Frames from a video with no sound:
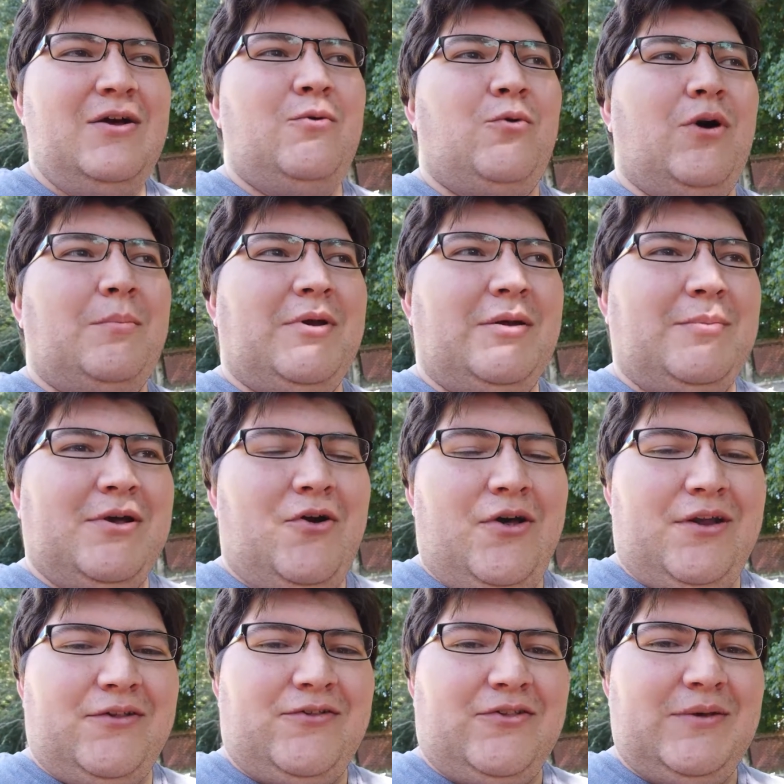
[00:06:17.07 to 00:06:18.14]
where I'm going to be
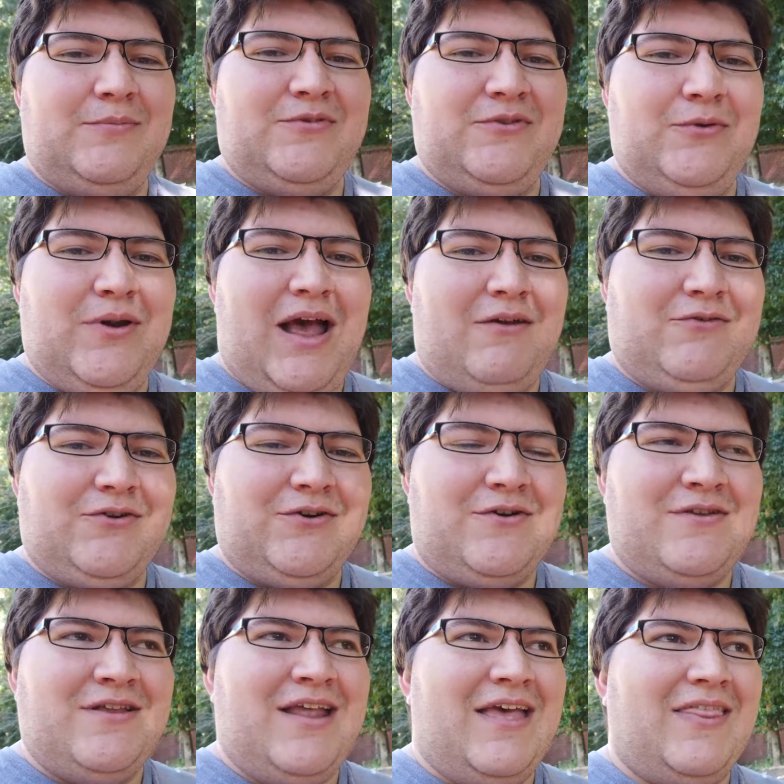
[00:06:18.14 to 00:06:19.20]
going to sleep soon after
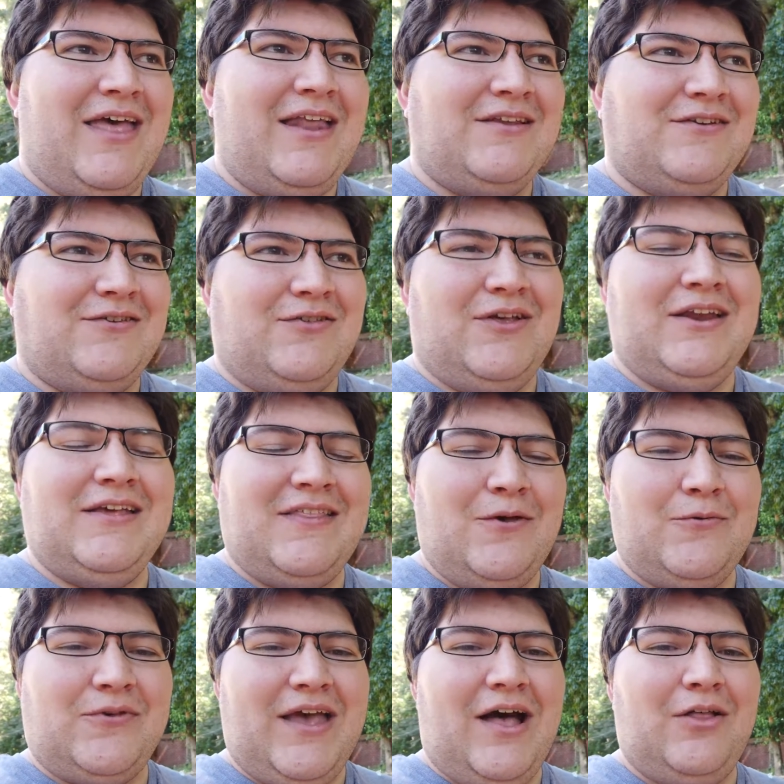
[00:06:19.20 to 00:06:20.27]
and then just letting
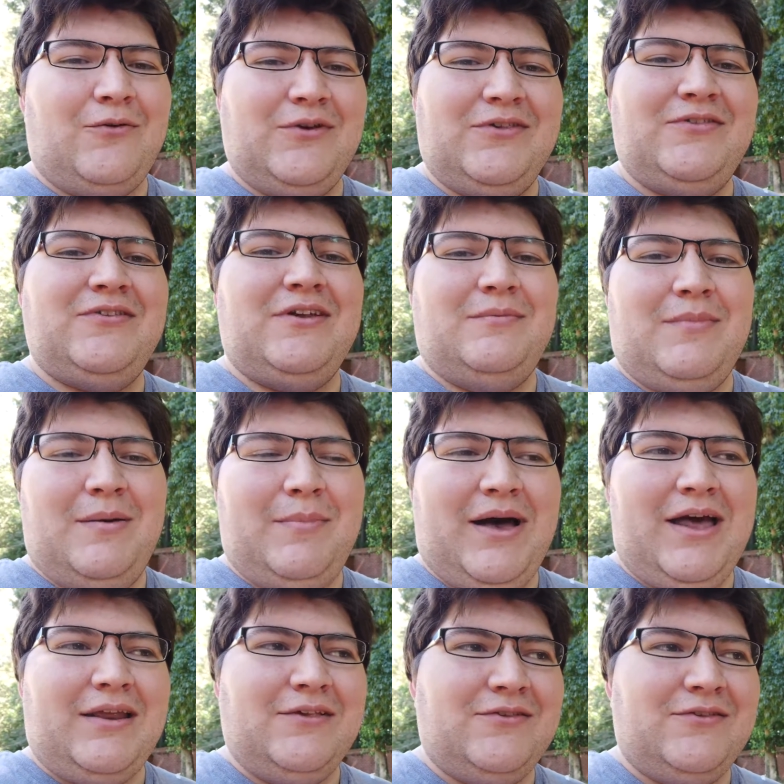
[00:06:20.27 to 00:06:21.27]
those calories sit in my body.